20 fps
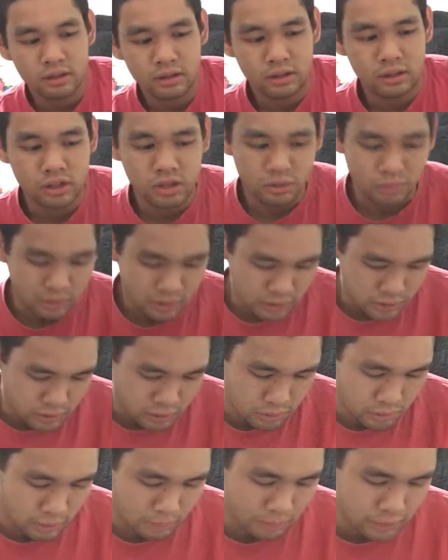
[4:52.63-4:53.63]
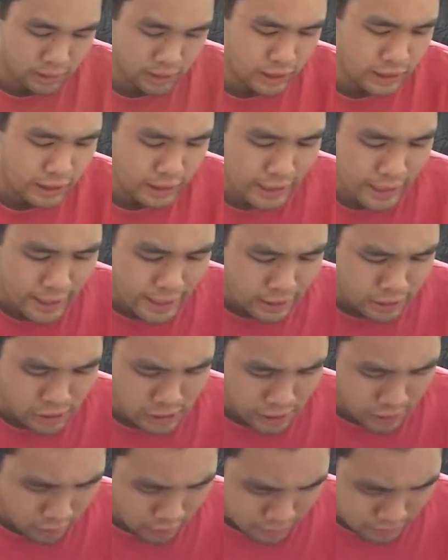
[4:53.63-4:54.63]
in case you wanted to bleed the gas
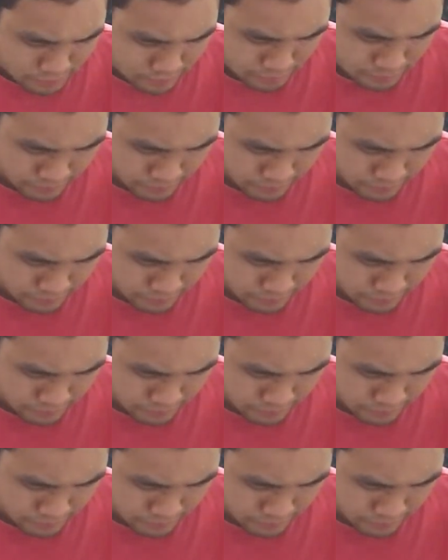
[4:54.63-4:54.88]
out.